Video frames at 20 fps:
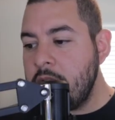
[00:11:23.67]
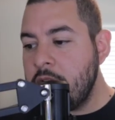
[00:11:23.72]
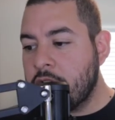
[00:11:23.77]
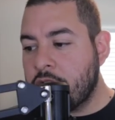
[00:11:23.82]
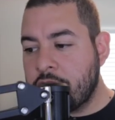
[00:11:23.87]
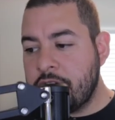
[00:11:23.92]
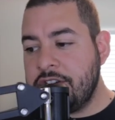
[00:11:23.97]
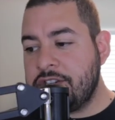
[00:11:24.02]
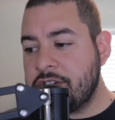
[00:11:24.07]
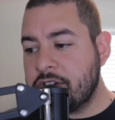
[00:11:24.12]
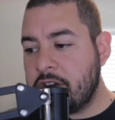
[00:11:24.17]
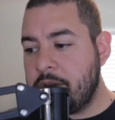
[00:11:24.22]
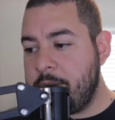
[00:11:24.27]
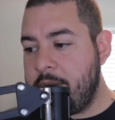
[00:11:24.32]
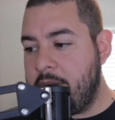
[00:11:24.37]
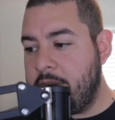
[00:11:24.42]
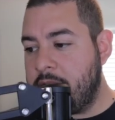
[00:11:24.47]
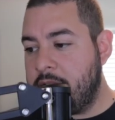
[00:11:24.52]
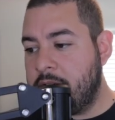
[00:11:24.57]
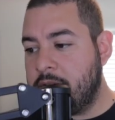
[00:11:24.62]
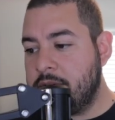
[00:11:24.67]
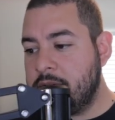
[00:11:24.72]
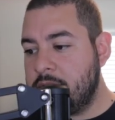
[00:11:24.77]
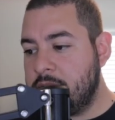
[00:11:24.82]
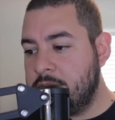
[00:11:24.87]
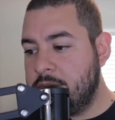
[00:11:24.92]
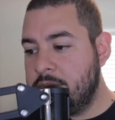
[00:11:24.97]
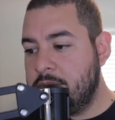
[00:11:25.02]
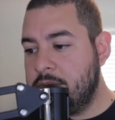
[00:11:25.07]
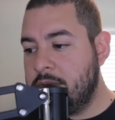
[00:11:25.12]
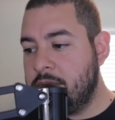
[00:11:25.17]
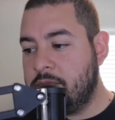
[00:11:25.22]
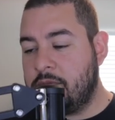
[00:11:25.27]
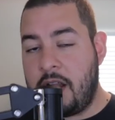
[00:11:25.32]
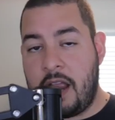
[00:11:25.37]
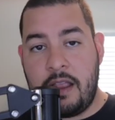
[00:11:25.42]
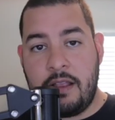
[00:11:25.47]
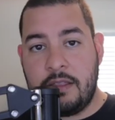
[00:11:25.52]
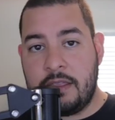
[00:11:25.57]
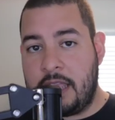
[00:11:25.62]
Creature Commandos,
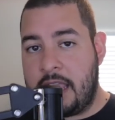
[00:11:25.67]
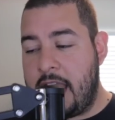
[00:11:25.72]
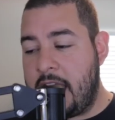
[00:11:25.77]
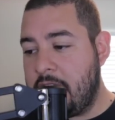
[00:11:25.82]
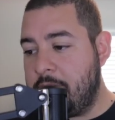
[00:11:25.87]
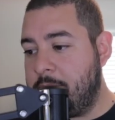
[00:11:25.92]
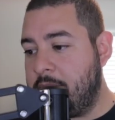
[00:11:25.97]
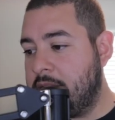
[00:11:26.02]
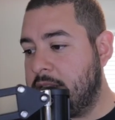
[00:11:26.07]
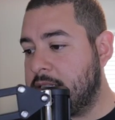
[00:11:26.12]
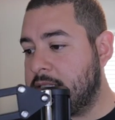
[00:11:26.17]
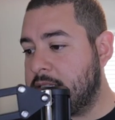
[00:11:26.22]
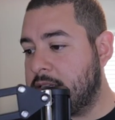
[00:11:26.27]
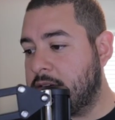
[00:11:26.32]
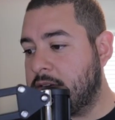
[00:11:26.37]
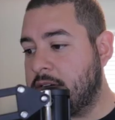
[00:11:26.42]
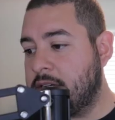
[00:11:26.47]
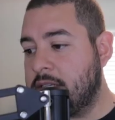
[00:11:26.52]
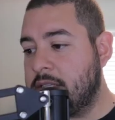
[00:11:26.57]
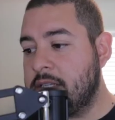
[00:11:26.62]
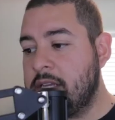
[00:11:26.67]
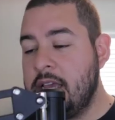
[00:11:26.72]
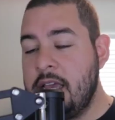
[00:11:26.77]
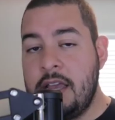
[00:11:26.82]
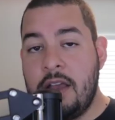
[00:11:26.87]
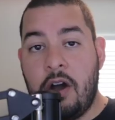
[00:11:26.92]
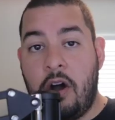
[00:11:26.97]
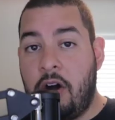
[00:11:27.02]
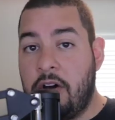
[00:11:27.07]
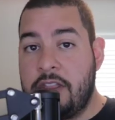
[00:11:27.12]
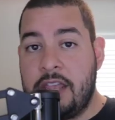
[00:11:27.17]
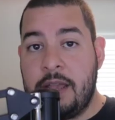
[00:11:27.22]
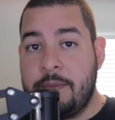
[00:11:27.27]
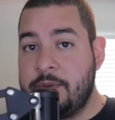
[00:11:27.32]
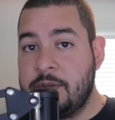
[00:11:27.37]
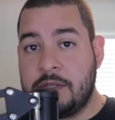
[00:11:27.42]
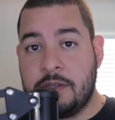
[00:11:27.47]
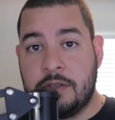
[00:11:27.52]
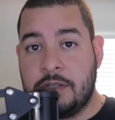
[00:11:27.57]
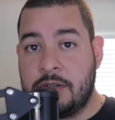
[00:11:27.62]
right? The animated series, all the
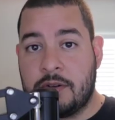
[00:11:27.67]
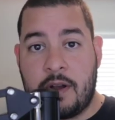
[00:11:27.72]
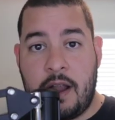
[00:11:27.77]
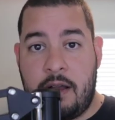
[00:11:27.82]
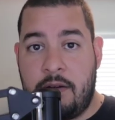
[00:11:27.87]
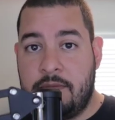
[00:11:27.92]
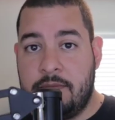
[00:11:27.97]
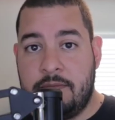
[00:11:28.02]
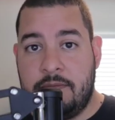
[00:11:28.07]
episodes are out.